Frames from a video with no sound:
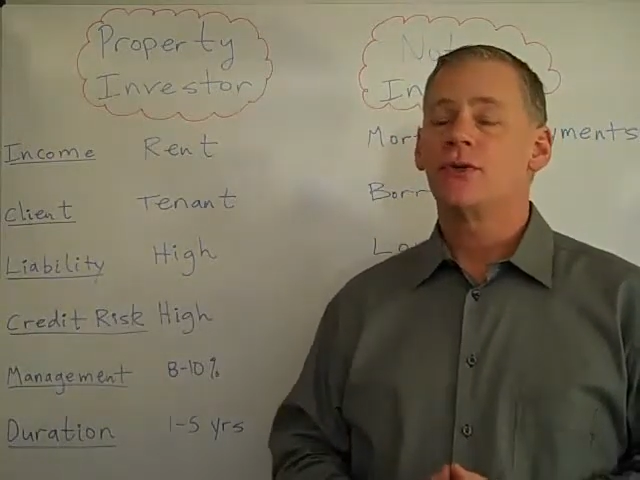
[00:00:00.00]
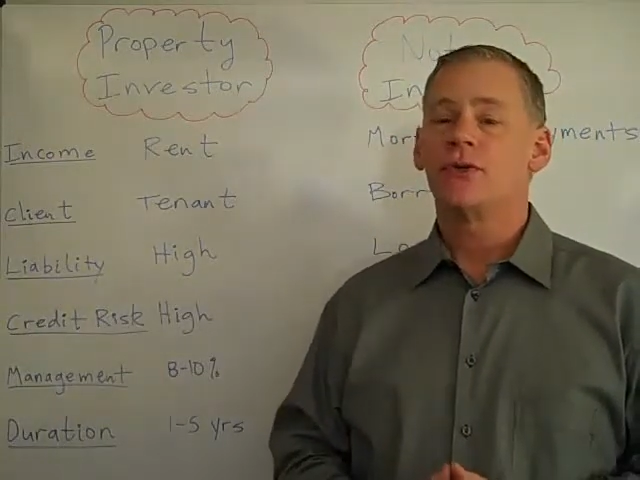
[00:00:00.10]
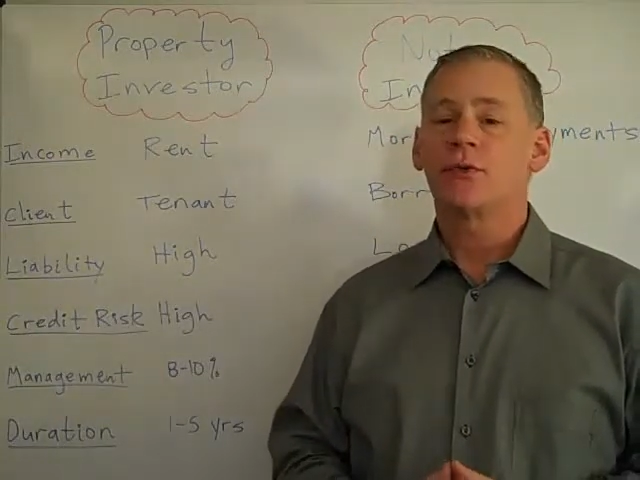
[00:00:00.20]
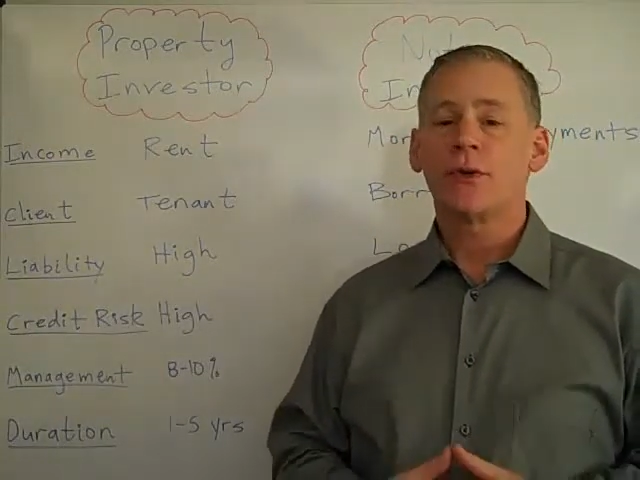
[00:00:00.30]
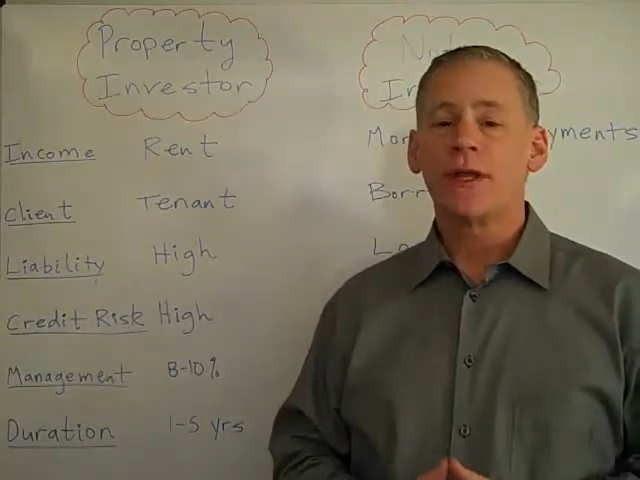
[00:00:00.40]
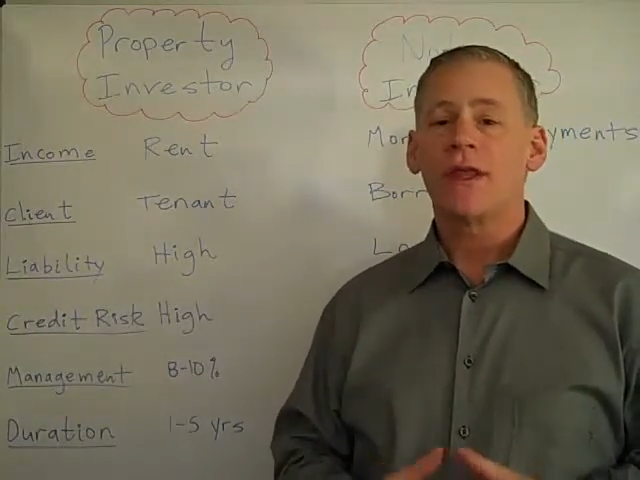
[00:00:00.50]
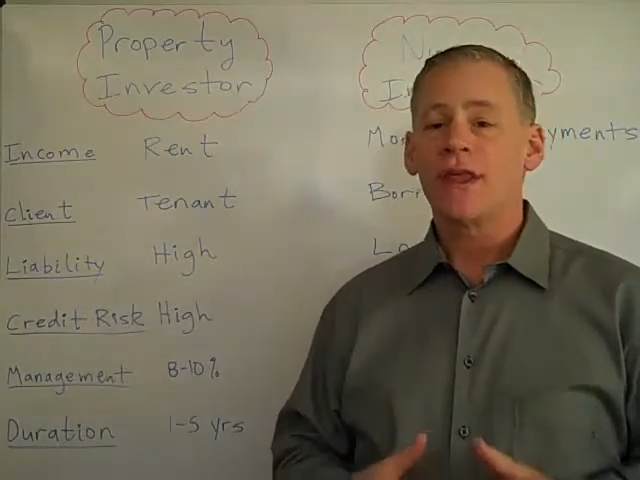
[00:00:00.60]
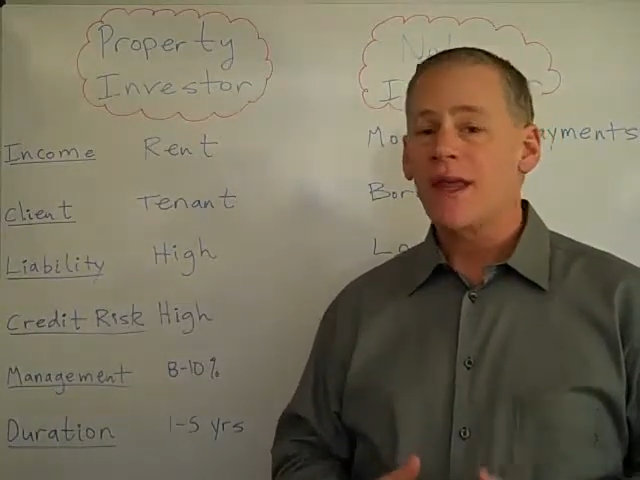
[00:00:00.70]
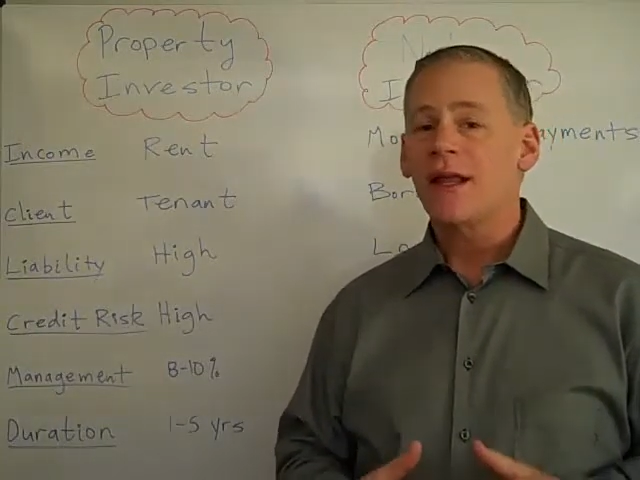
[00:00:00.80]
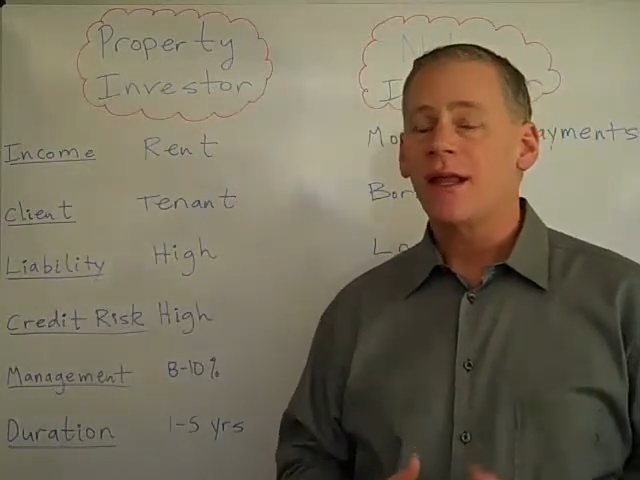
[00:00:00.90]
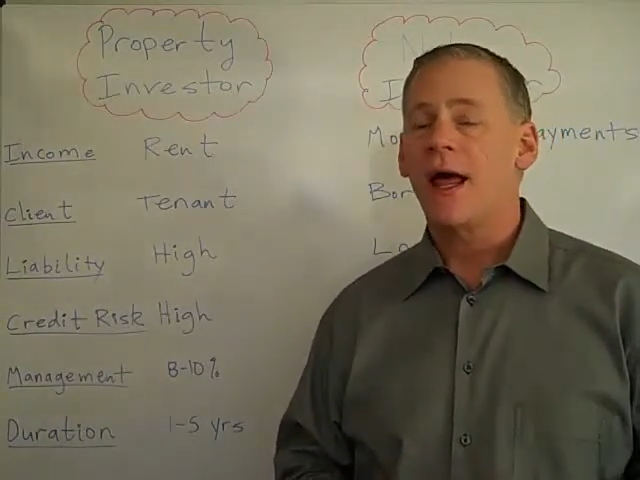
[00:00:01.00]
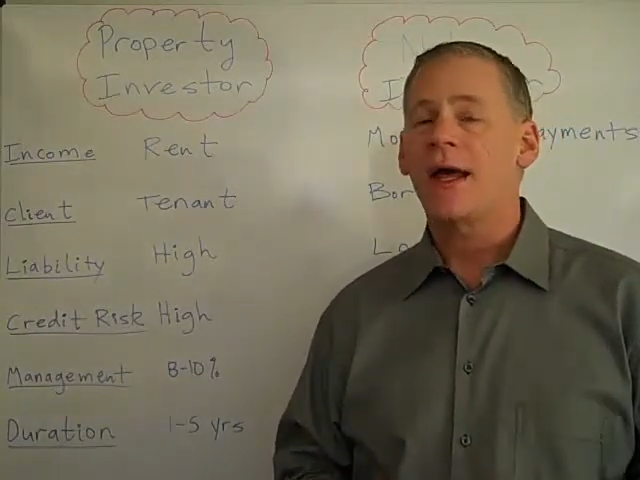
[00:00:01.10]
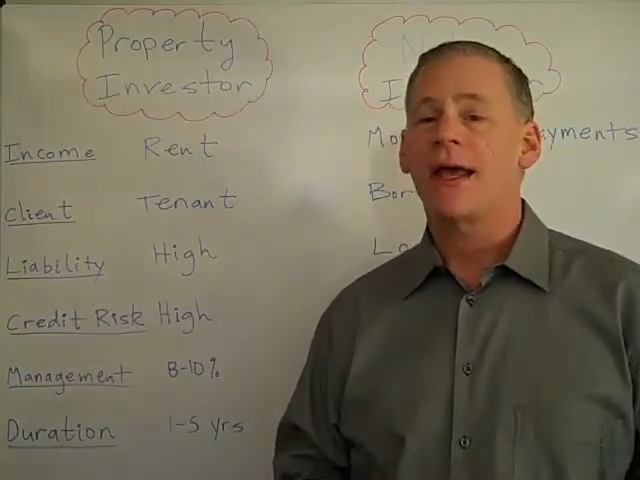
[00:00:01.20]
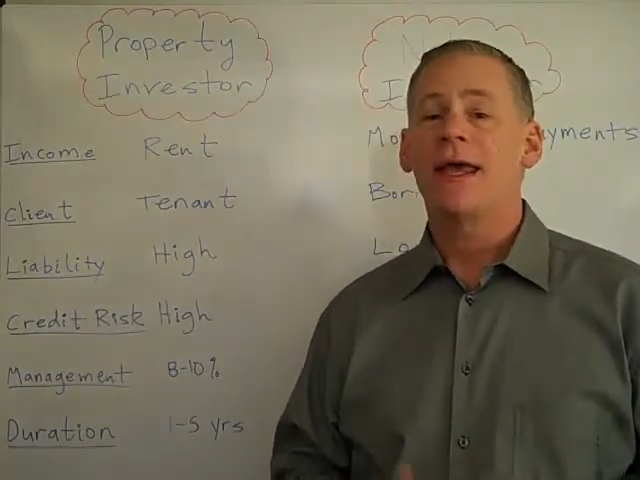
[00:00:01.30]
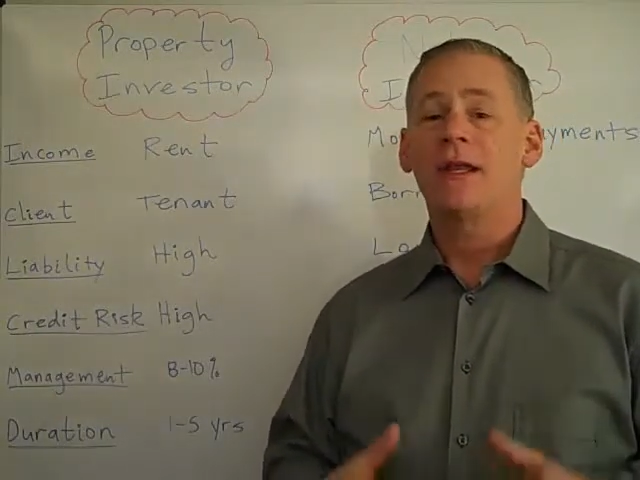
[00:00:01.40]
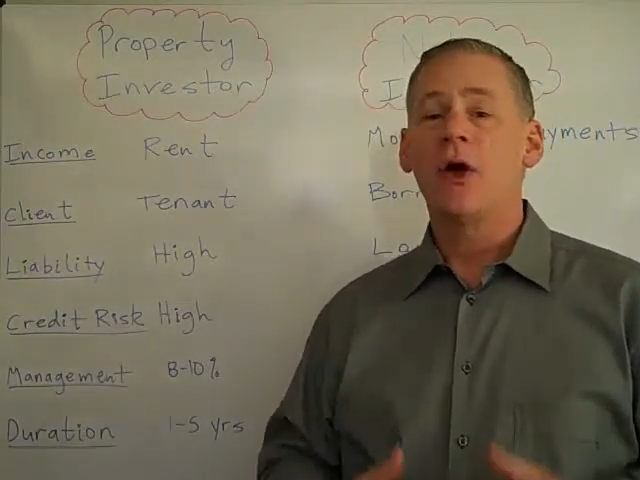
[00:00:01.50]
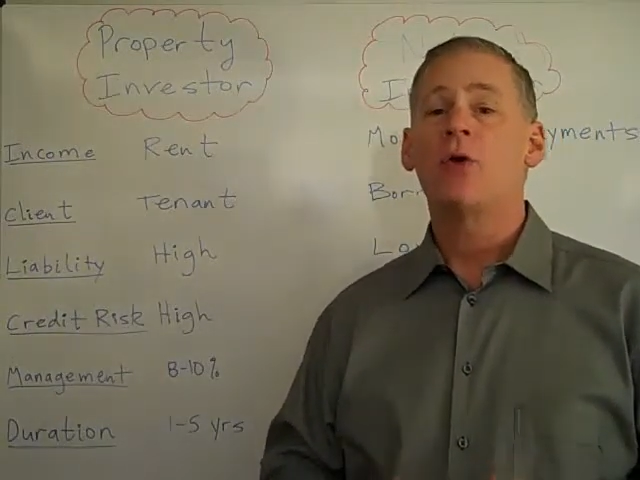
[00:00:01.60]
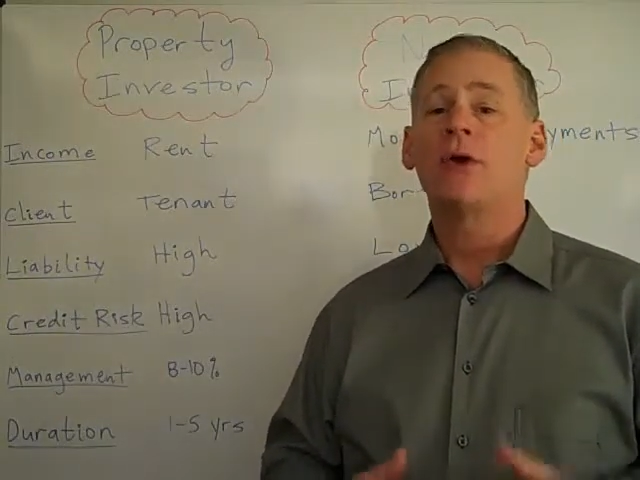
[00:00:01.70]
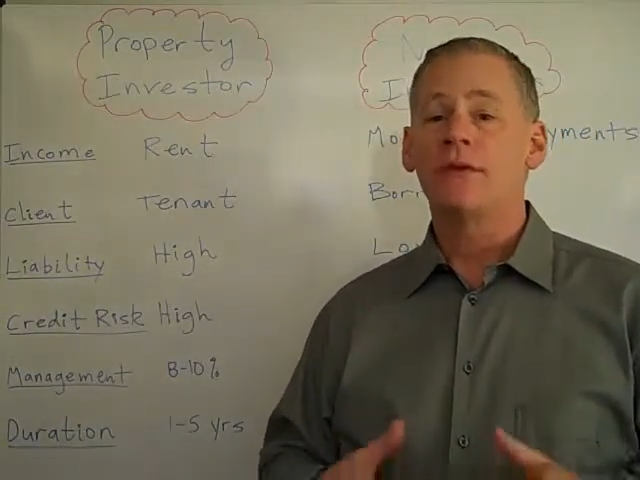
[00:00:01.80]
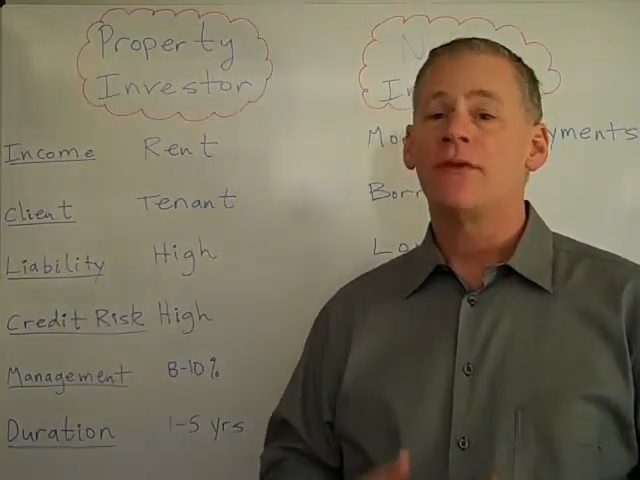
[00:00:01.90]
you to really think like a
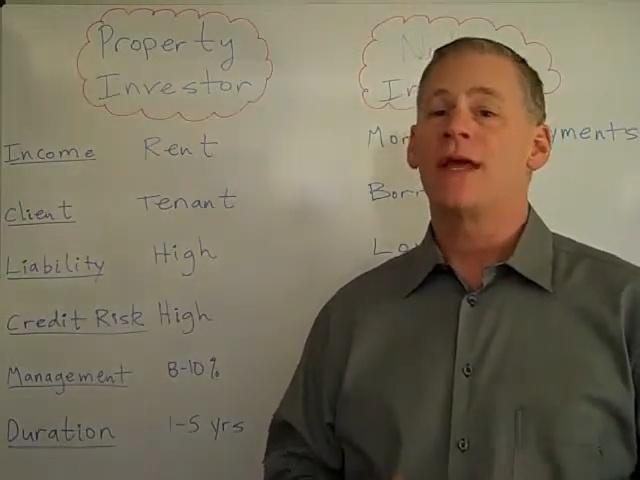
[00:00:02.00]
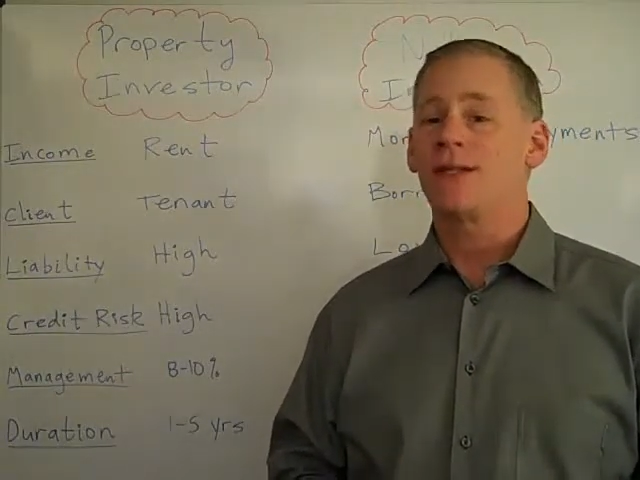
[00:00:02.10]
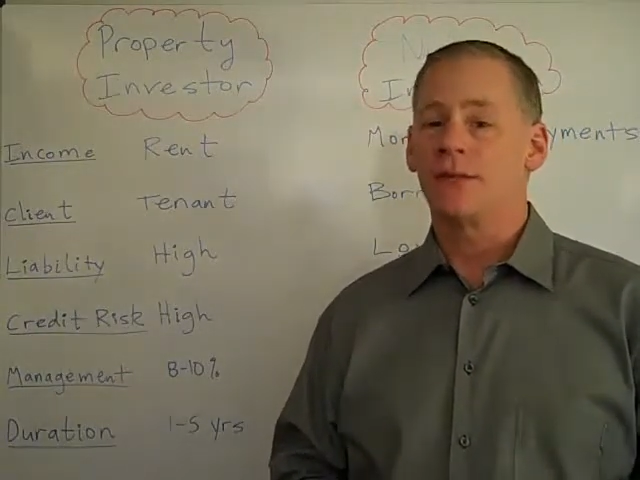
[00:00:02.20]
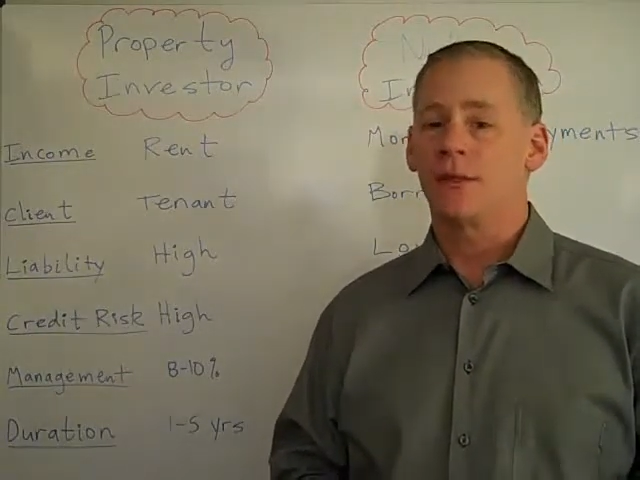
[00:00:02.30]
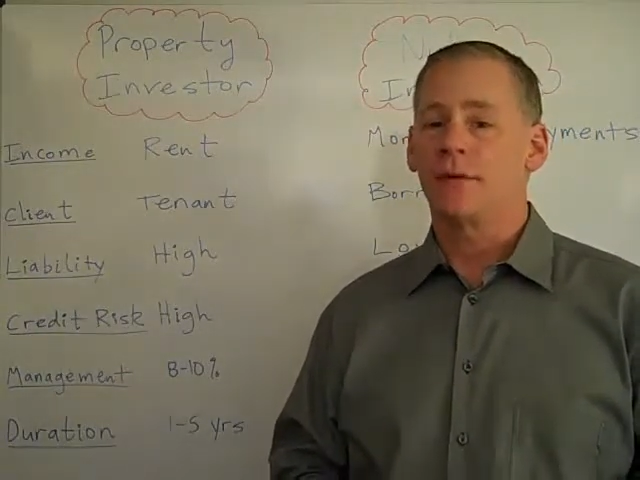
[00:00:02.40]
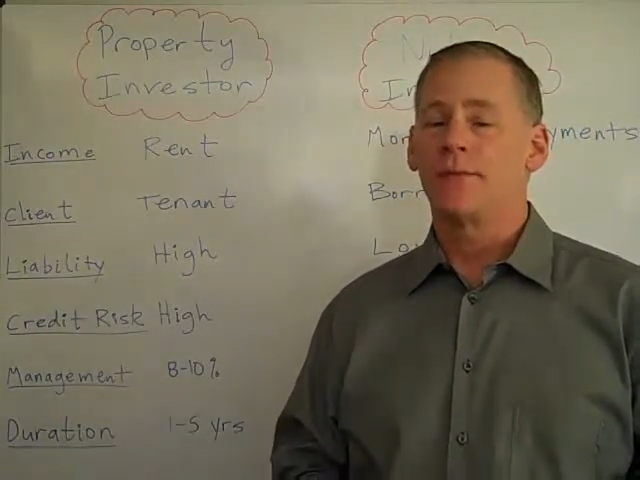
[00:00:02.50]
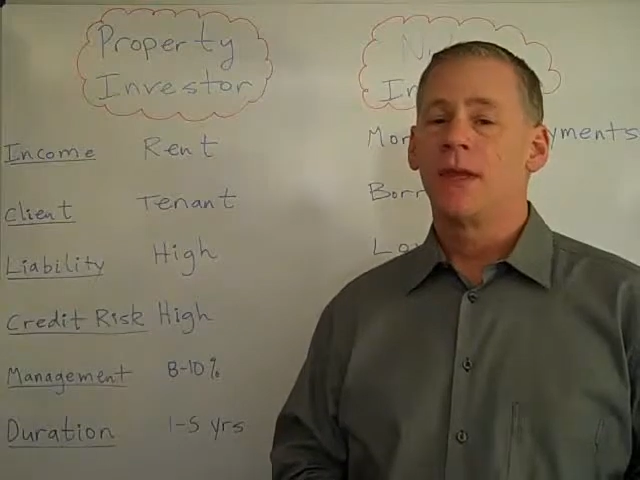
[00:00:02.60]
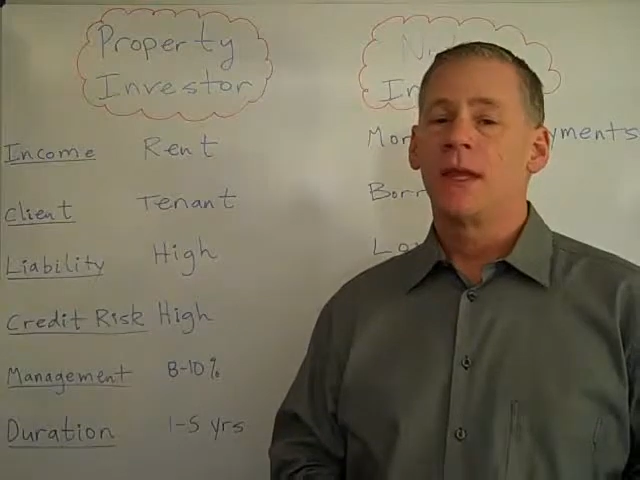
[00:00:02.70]
note investor.